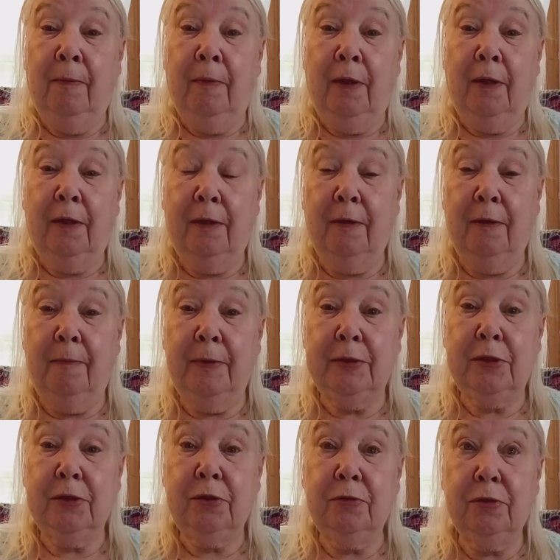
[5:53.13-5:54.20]
My
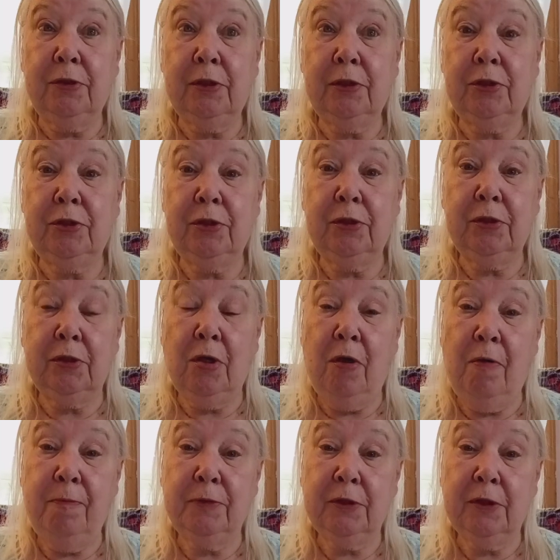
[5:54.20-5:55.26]
sister said she
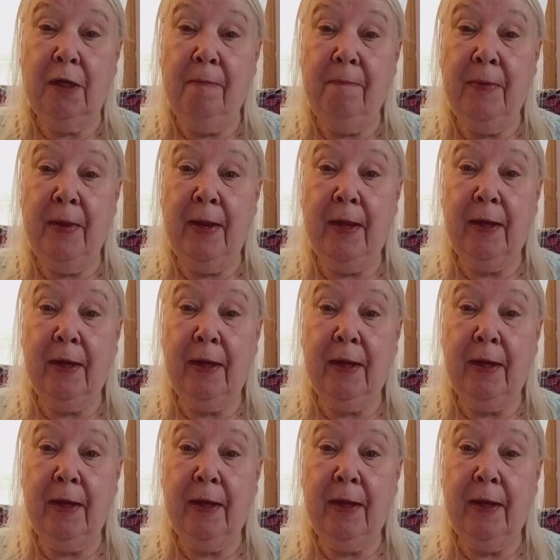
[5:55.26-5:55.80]
hopes to come back